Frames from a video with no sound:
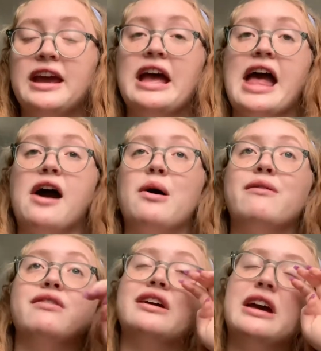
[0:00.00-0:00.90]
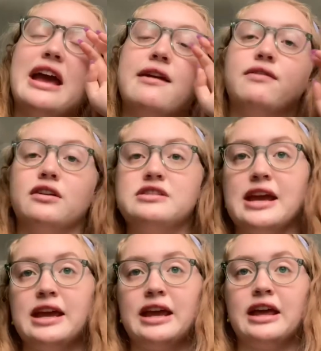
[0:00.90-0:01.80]
However, if you're
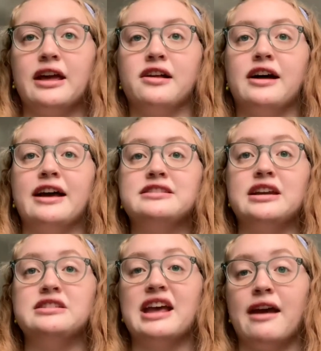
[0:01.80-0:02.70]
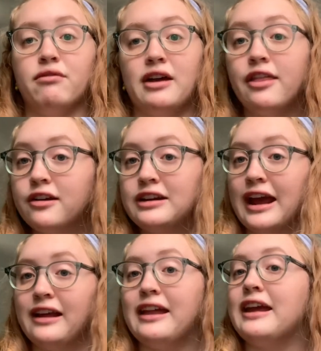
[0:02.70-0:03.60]
taking a class that's every other
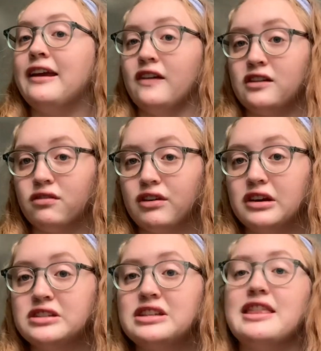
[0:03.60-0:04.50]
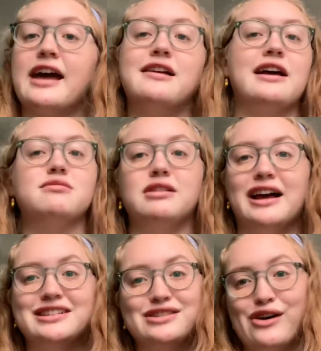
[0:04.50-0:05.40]
day, like Helix First, that class will
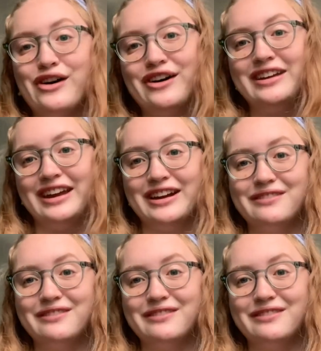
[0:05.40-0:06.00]
last all year.